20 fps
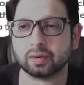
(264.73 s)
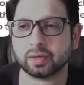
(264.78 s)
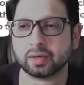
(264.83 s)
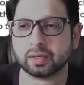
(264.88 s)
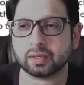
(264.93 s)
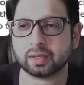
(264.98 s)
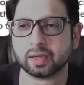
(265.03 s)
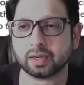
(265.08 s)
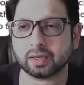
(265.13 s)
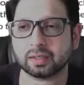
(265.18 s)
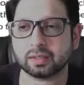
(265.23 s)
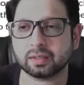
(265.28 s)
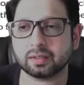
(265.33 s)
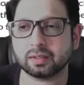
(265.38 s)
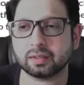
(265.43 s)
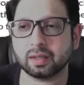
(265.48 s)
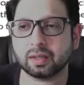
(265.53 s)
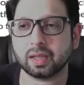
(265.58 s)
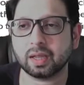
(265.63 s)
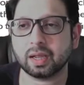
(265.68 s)
title
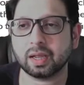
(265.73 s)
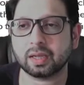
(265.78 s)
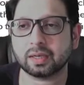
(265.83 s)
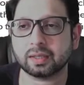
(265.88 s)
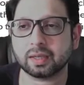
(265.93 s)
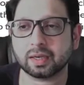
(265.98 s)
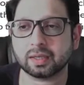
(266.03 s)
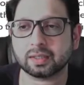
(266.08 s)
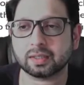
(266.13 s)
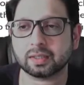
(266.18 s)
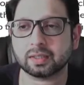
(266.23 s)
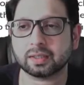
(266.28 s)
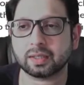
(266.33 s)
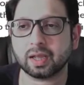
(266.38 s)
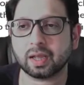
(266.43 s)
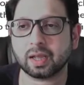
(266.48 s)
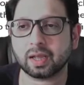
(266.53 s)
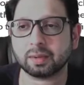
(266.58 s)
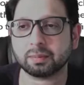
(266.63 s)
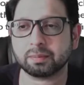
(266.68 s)

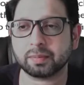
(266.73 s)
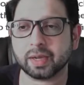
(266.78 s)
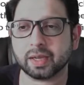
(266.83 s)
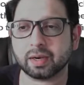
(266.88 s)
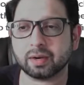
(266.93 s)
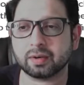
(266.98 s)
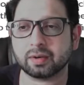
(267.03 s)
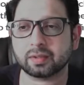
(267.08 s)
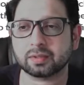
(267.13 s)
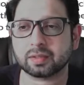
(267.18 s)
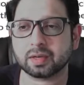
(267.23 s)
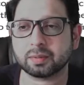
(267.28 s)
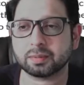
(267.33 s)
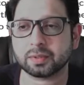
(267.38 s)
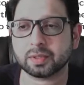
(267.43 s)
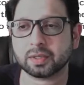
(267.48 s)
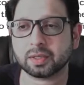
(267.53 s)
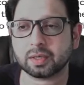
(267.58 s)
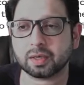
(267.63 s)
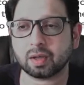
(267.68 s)
tag, meta
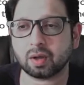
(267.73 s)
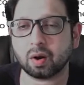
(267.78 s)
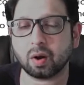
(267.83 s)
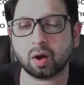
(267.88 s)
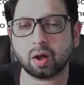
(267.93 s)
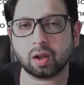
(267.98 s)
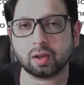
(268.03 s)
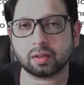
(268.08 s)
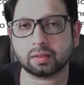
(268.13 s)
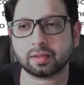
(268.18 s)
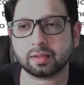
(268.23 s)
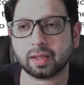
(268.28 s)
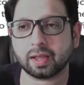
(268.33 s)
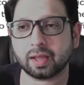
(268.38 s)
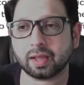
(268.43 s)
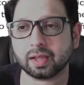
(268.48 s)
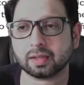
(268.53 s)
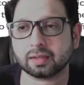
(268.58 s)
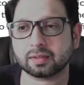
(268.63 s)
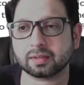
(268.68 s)
description, alt
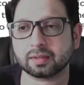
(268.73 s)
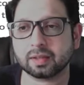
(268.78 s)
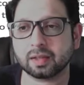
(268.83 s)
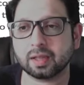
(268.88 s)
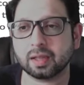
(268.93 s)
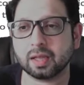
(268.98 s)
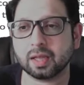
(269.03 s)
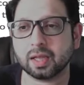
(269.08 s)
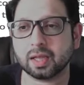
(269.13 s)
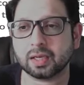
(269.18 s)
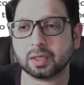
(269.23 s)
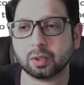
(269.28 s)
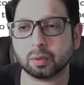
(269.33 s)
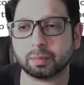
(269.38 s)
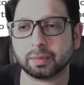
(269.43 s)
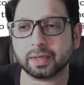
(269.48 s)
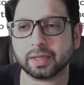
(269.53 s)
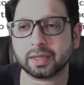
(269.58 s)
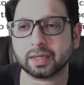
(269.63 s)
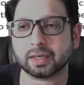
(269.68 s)
text,
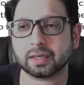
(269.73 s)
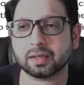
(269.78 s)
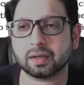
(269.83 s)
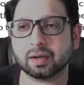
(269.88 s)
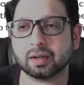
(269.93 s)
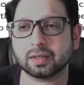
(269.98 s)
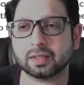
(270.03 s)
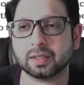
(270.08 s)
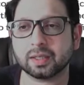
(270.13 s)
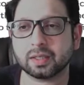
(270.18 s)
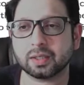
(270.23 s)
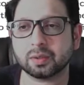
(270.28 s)
duplicate content.